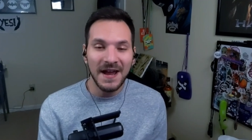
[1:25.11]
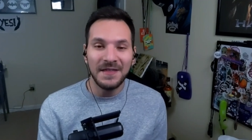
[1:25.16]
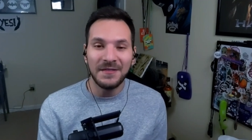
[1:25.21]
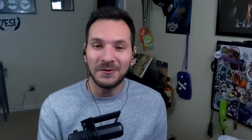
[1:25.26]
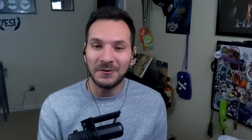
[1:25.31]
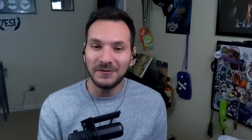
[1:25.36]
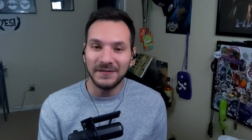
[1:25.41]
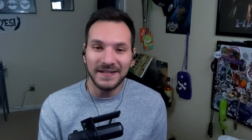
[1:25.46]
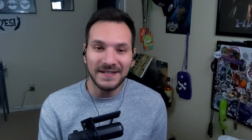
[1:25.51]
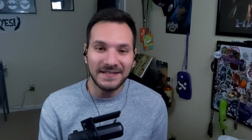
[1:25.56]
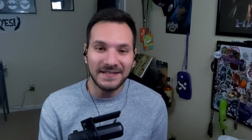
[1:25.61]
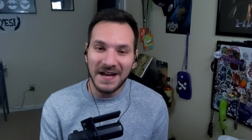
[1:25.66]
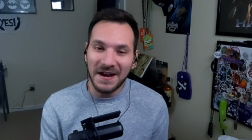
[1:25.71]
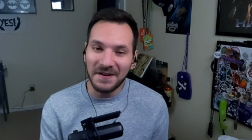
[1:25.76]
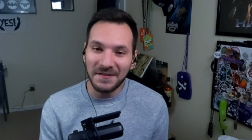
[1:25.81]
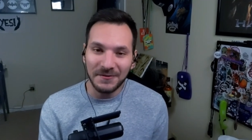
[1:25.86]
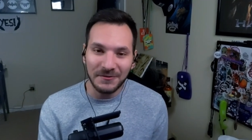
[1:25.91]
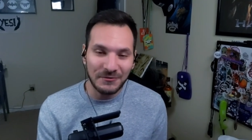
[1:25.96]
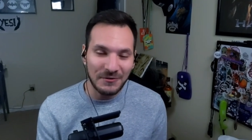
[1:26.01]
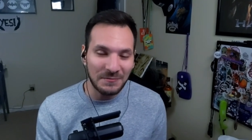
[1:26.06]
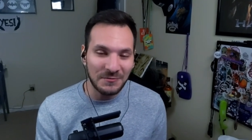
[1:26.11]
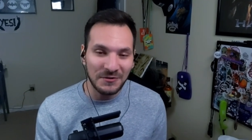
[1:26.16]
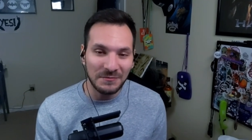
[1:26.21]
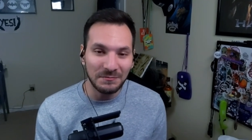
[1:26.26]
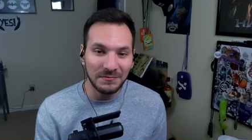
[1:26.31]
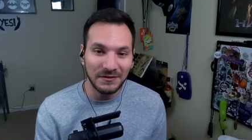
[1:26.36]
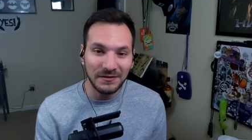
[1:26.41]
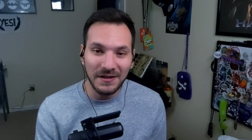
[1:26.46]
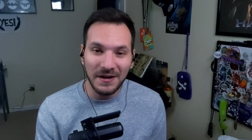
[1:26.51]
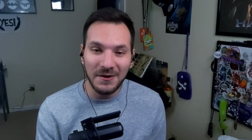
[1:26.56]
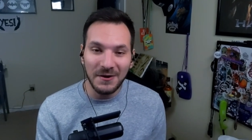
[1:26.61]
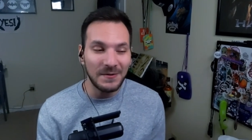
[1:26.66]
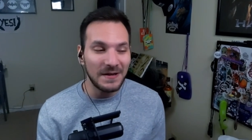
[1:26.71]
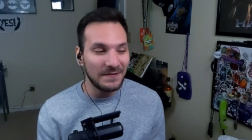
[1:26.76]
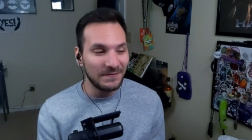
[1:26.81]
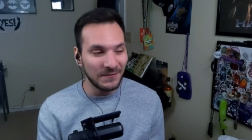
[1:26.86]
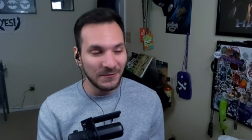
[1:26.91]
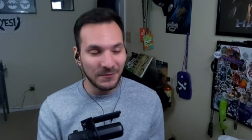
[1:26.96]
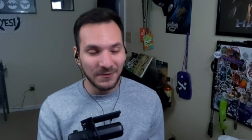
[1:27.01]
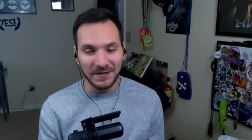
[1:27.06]
there are links down in the description below
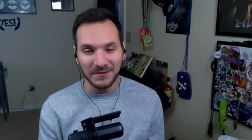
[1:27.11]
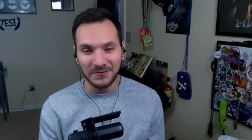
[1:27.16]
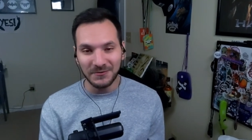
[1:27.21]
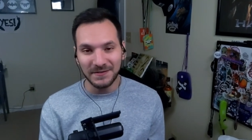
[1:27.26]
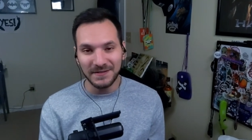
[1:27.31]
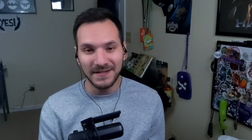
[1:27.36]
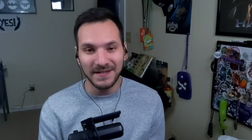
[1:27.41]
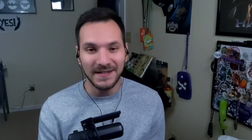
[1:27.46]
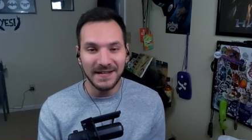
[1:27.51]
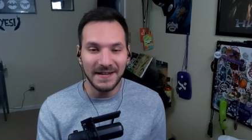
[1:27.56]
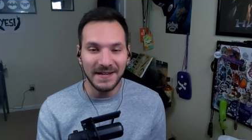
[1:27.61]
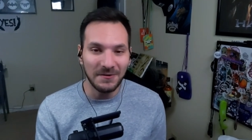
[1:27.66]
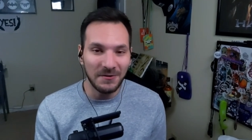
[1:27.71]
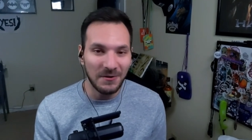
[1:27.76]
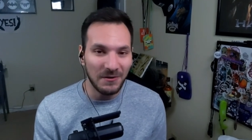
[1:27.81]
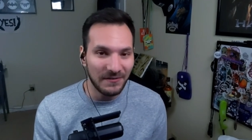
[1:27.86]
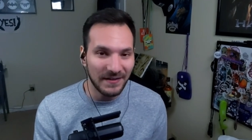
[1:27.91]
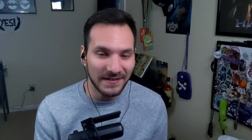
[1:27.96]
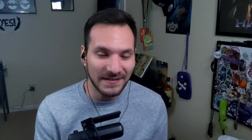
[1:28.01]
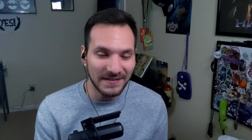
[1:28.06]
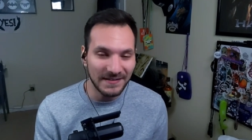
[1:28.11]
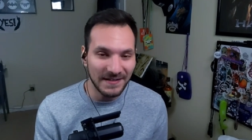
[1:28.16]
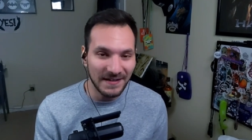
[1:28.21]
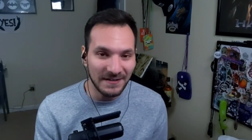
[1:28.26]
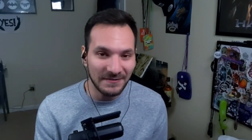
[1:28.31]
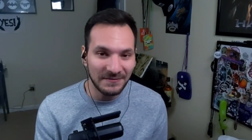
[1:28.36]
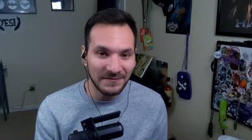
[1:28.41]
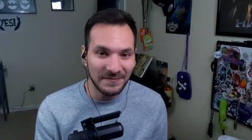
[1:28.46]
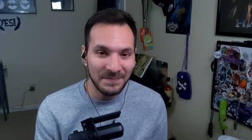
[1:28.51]
if you're interested in all that stuff.